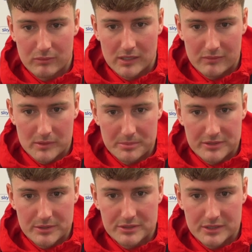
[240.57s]
if we
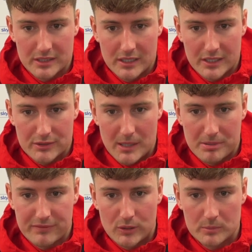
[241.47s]
produce the right
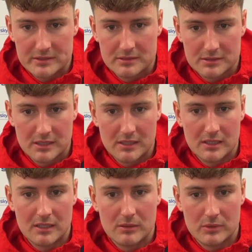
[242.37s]
performance,
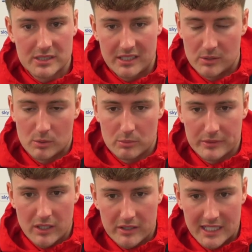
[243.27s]
which I know
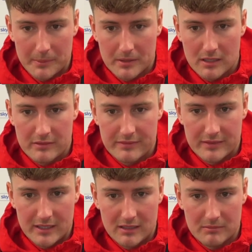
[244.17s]
we are capable
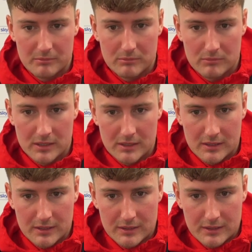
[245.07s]
of.
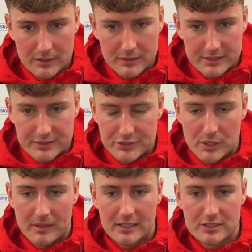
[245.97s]
Since the new
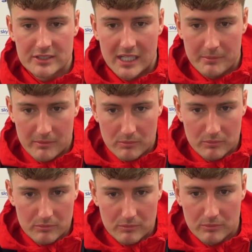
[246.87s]
managers came in,
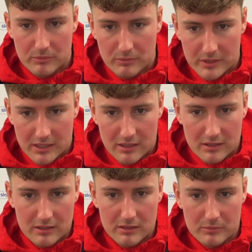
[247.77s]
we
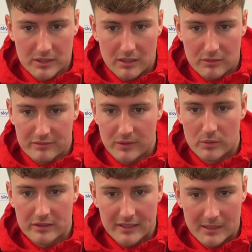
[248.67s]
are looking
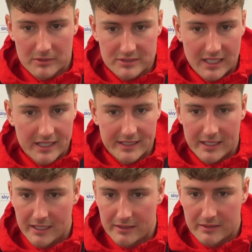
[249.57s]
forward to the game on Saturday,
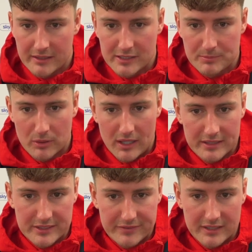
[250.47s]
and he's
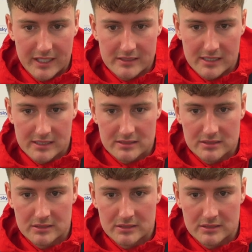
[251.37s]
brought different ideas